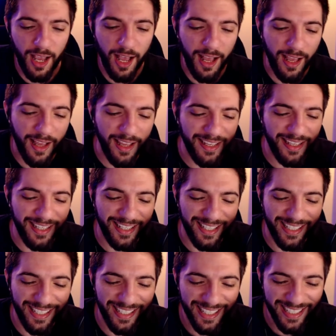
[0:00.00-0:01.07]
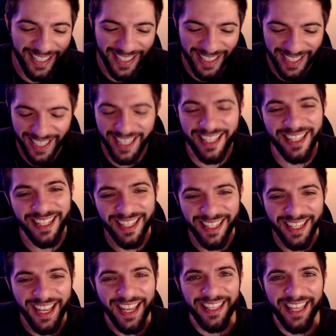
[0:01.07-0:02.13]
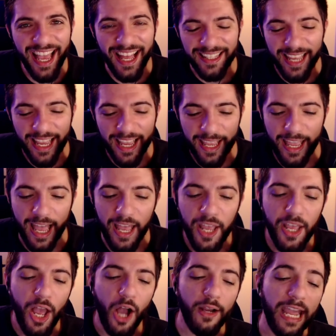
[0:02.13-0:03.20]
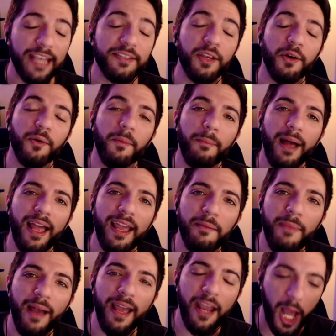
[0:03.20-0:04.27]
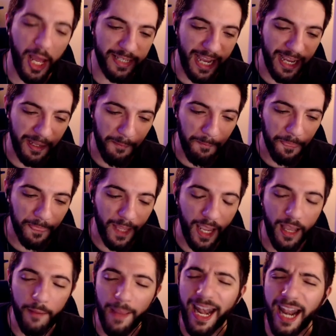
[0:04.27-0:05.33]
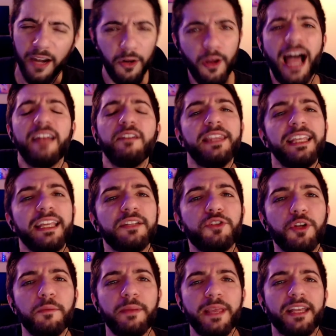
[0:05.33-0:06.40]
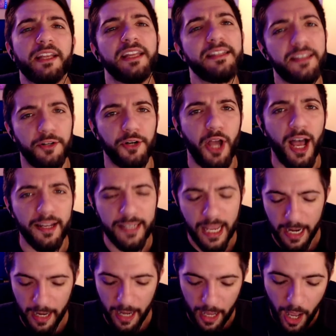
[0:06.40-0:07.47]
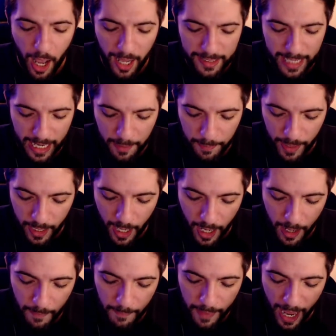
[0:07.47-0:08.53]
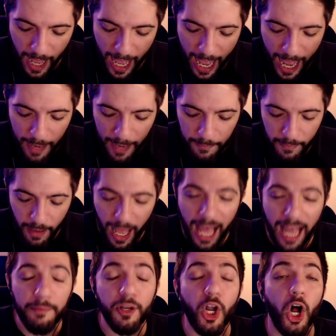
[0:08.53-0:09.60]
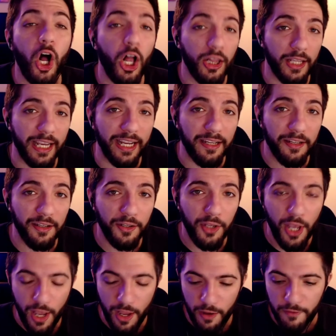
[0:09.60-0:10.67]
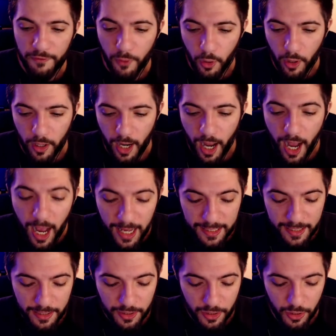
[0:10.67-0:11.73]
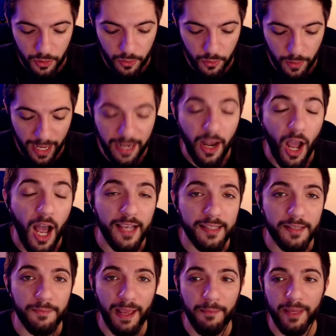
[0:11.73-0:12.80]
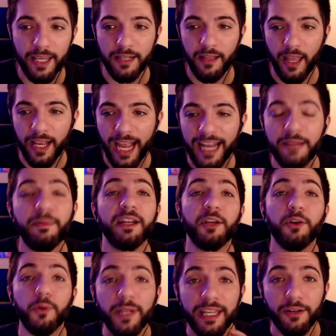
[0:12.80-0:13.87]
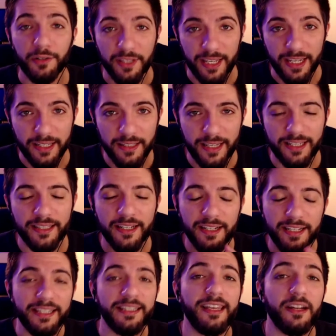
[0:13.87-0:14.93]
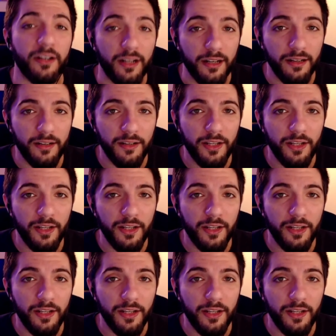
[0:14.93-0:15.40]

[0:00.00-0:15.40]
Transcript: Uh, it's funny, but it's fun. It's fun. Yeah, yeah, yeah, yeah. Okay, so my my hot take, um, and I don't know. I don't think it should be considered a hot take, a hot take, but um, I, I'm I'm calling for us to, and us by mean like anybody who hears this is to consider